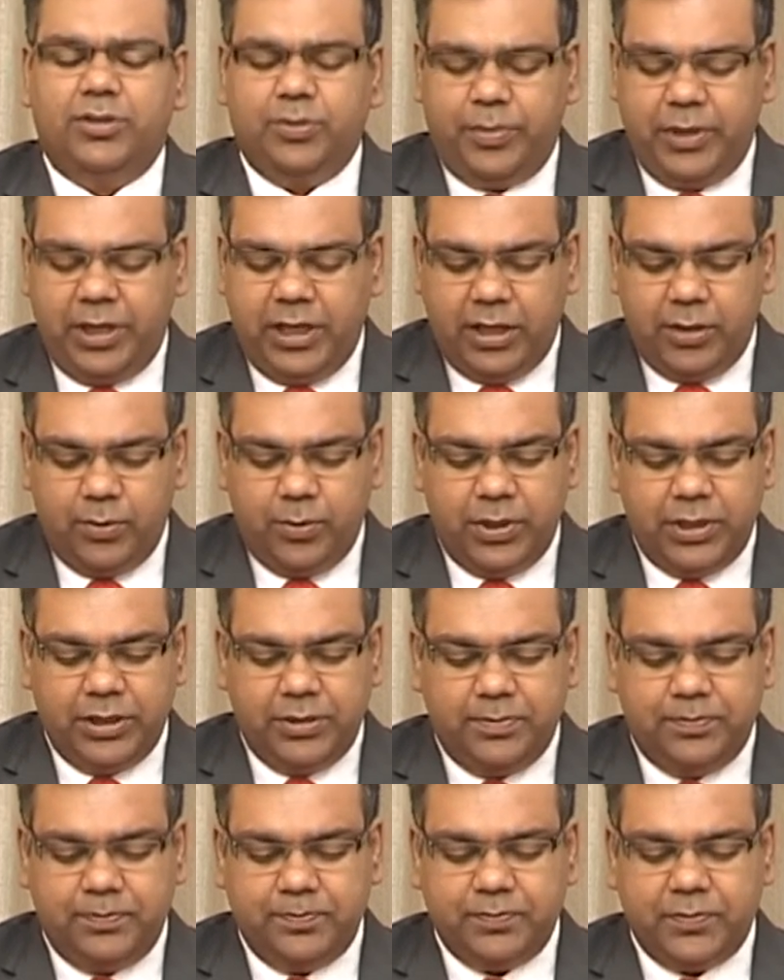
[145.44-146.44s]
To begin
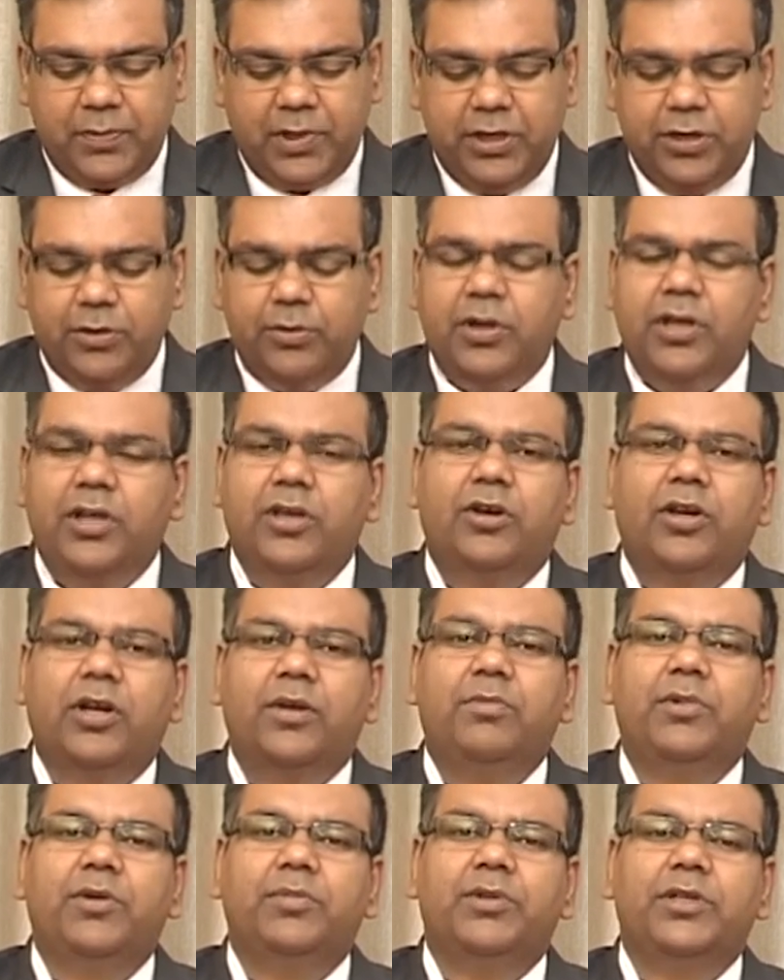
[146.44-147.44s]
with, during your
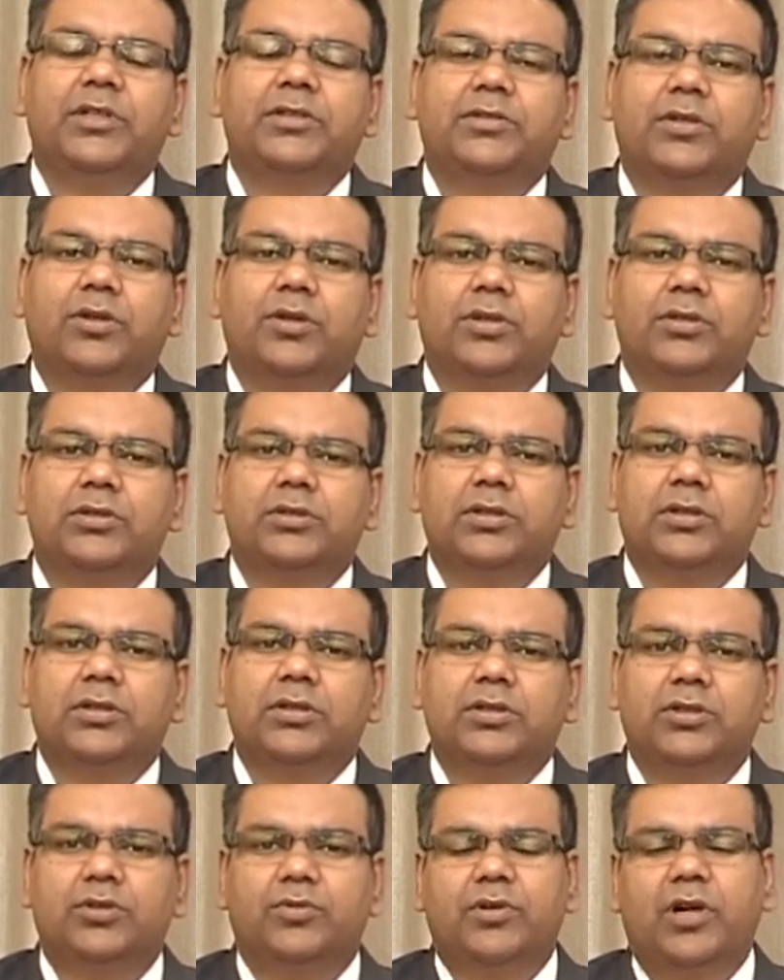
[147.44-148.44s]
MBBS course,
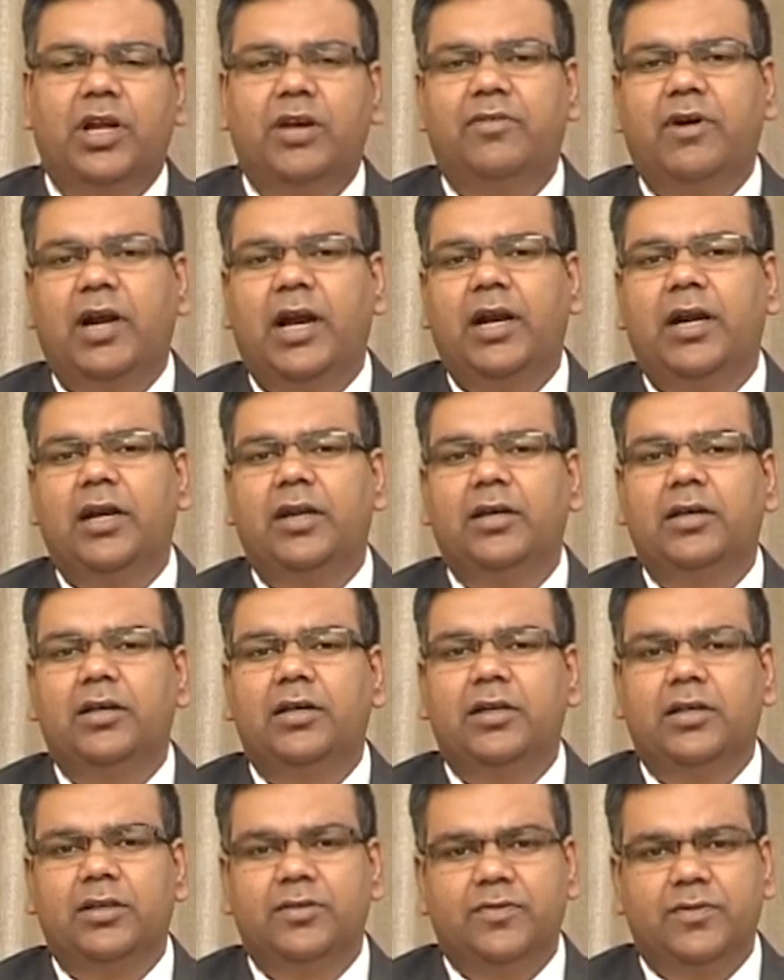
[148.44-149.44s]
you would have had
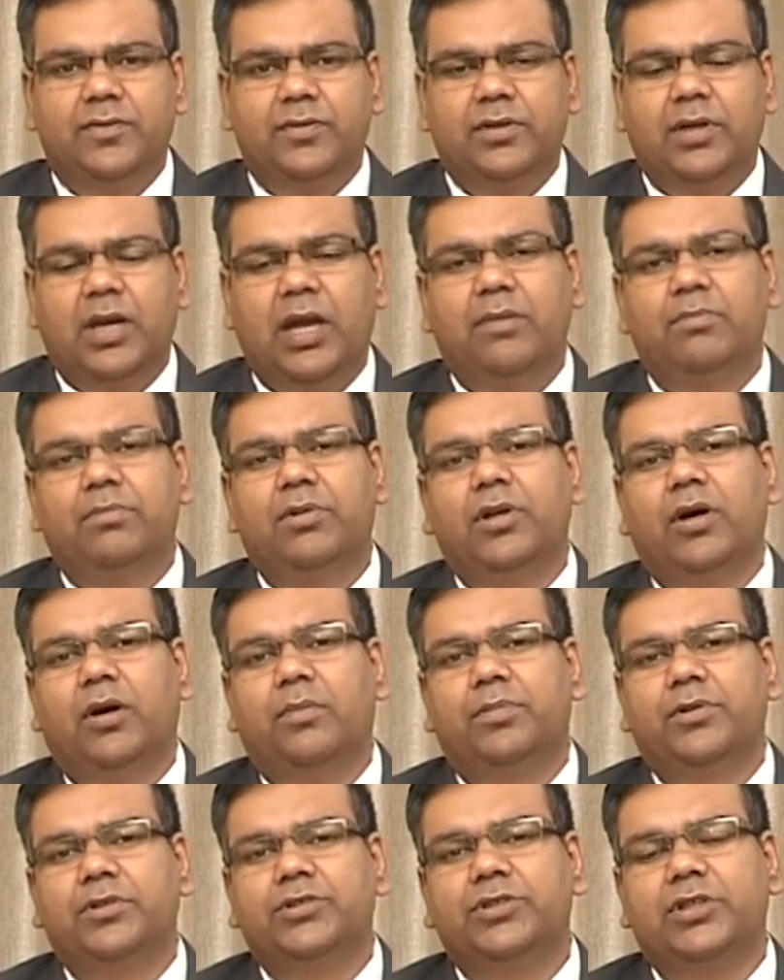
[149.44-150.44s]
enough ample
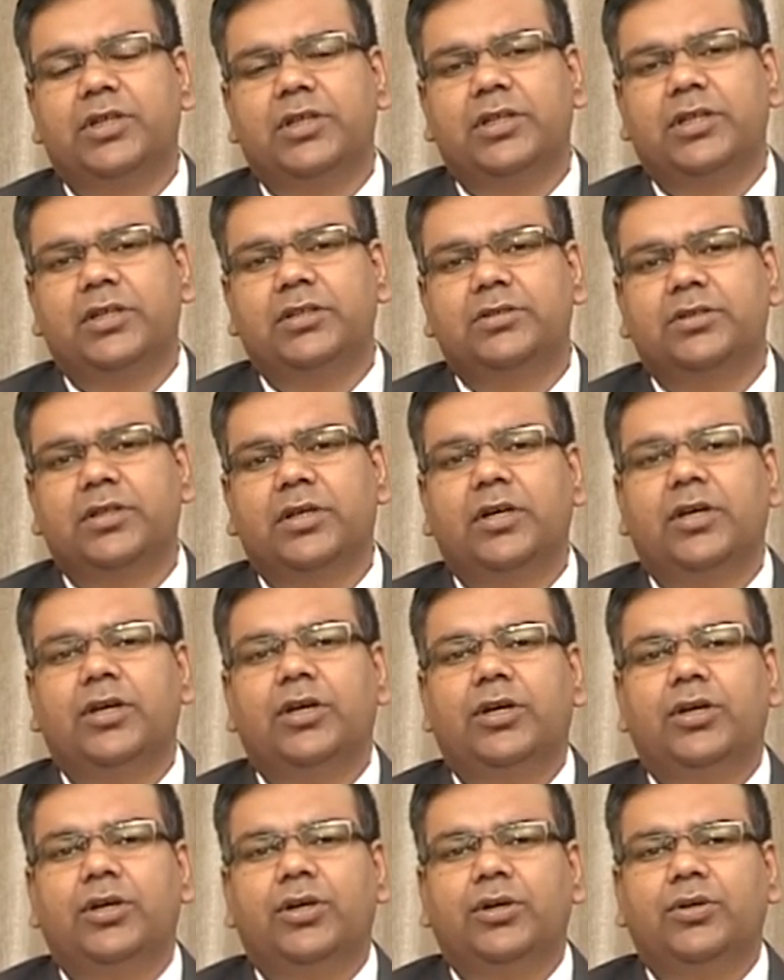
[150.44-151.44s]
opportunities
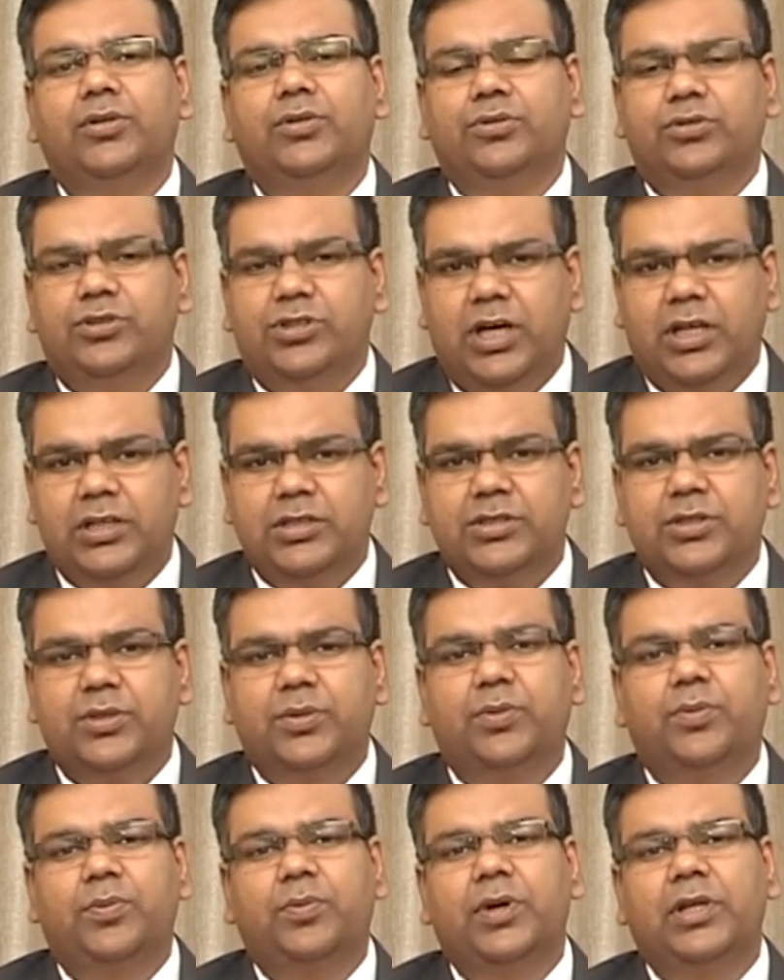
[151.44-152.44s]
to judge
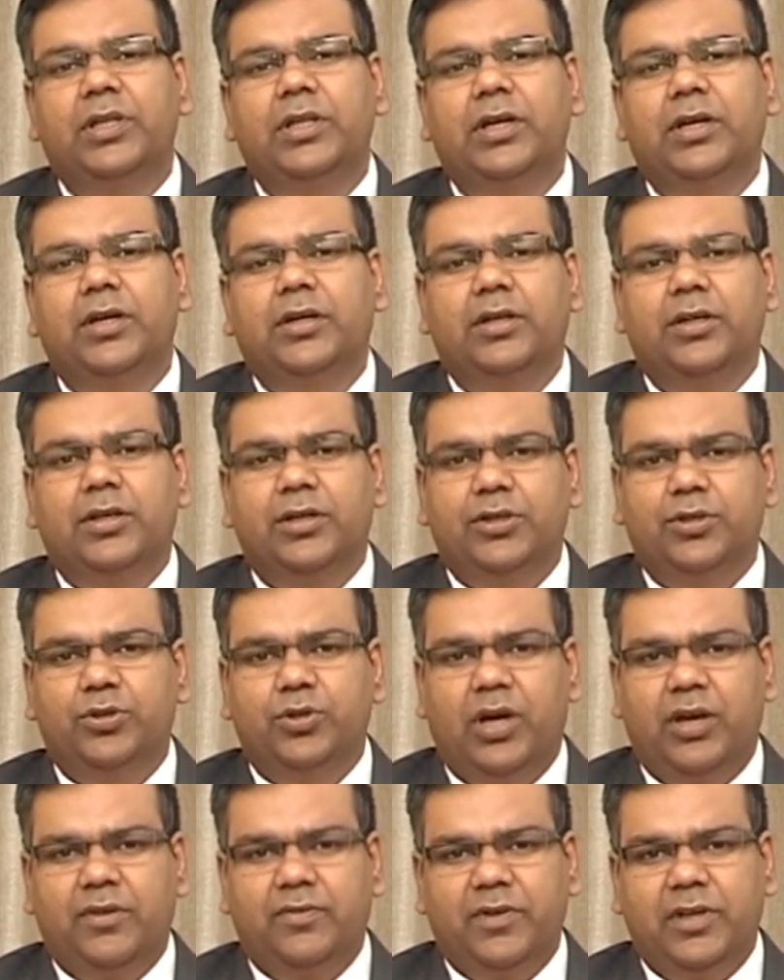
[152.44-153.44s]
whether
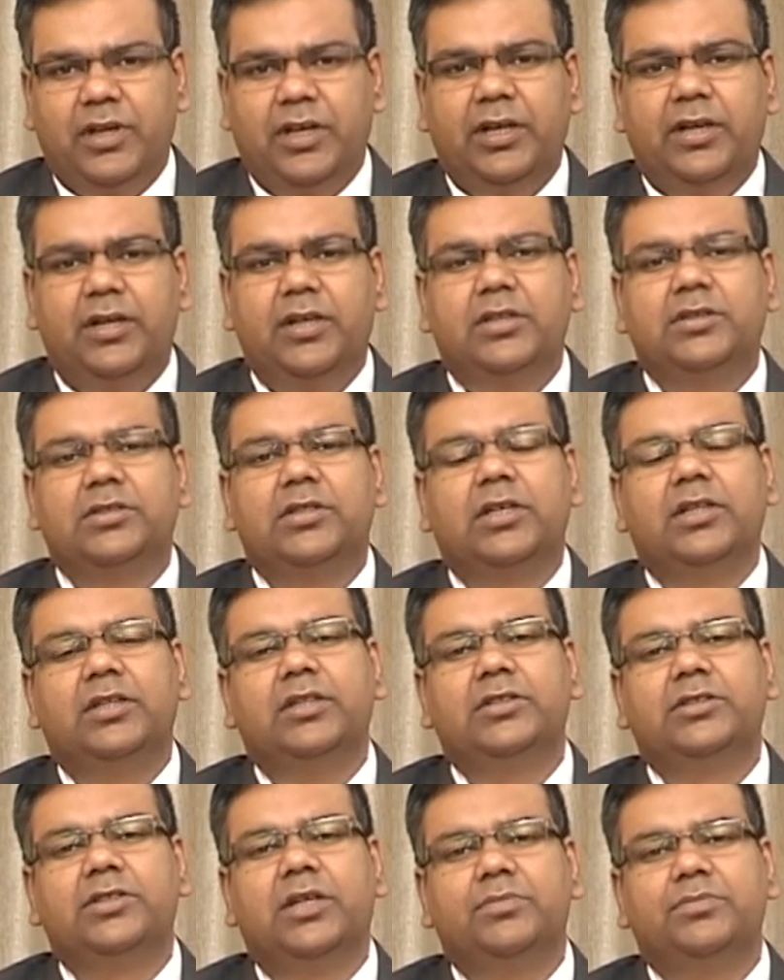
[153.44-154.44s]
you have an interest
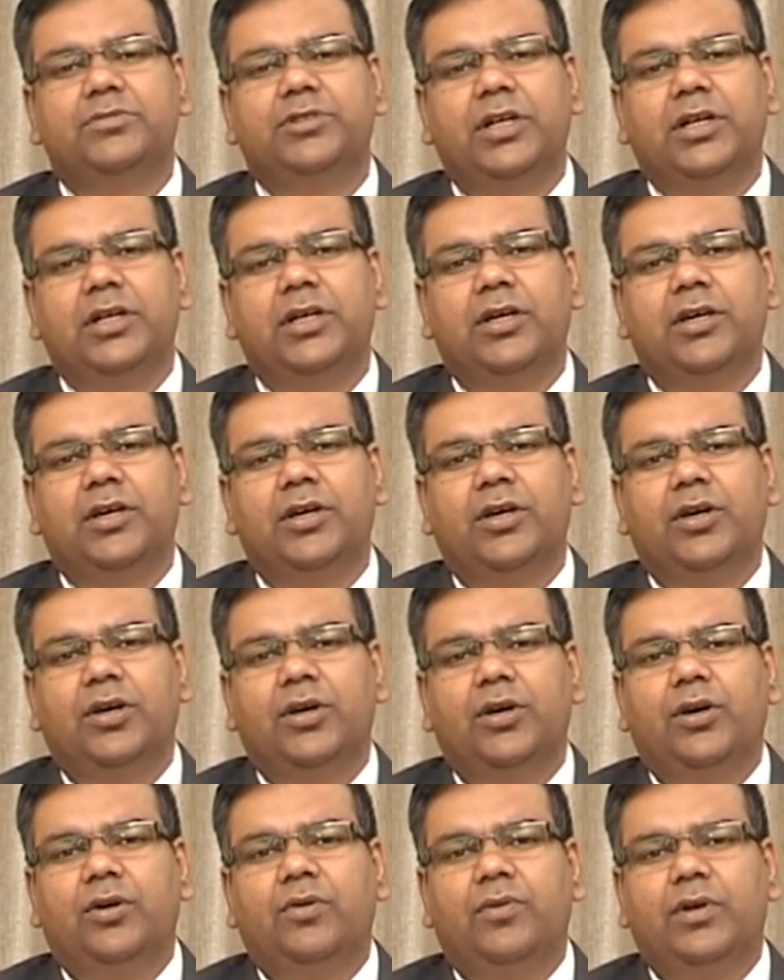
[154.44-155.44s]
in the subject,
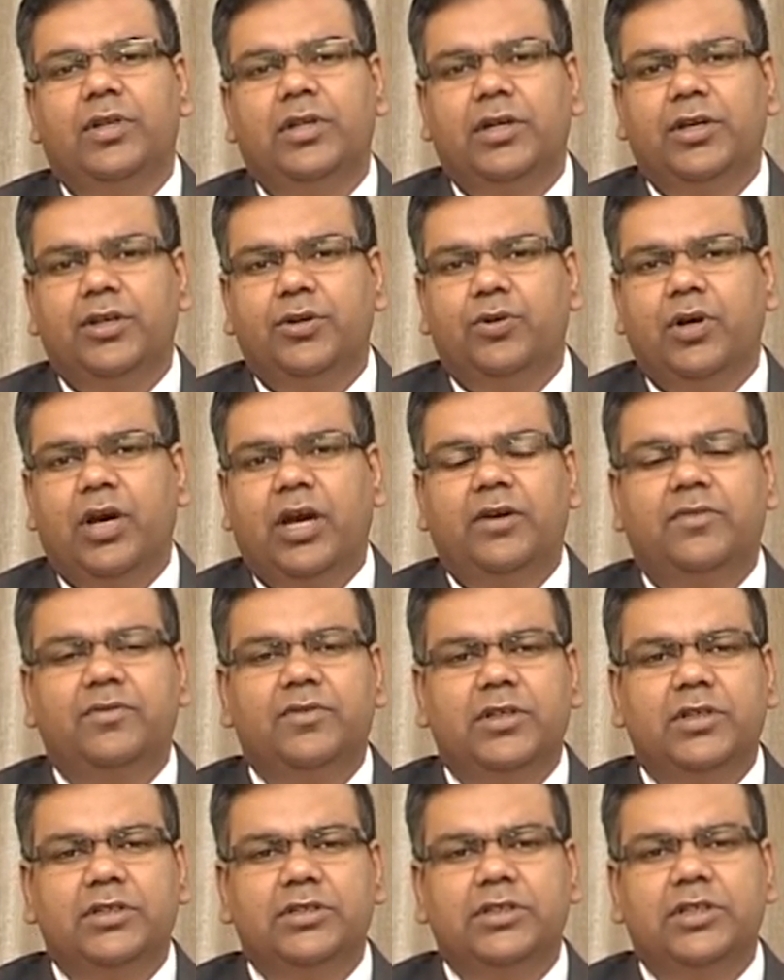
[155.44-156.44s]
whether you
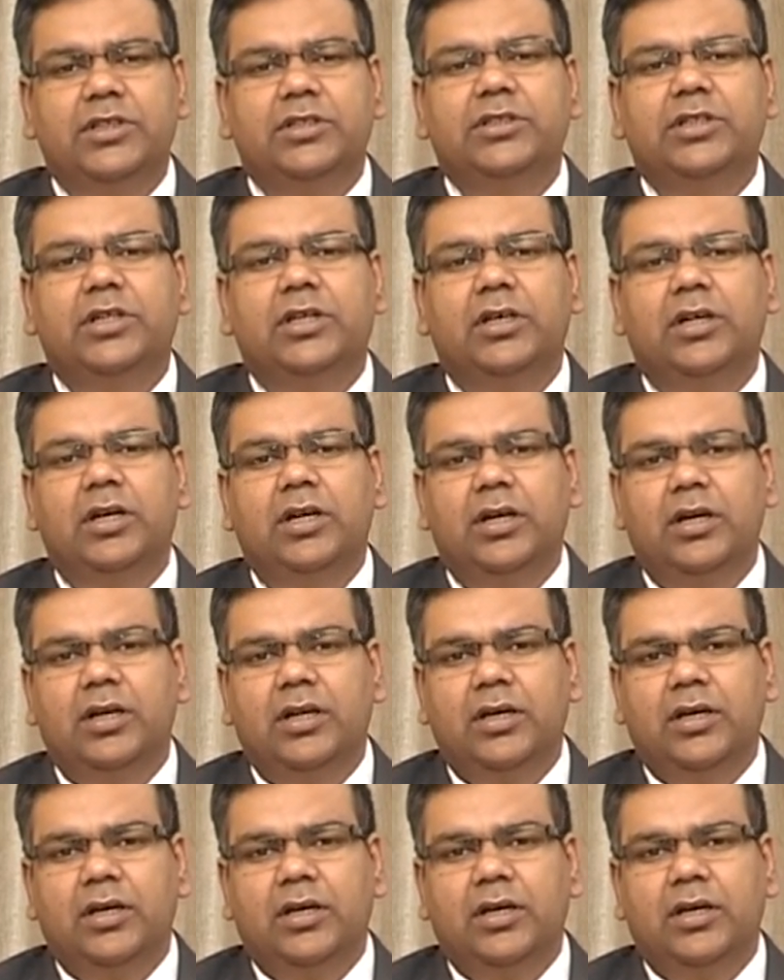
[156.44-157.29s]
have a surgical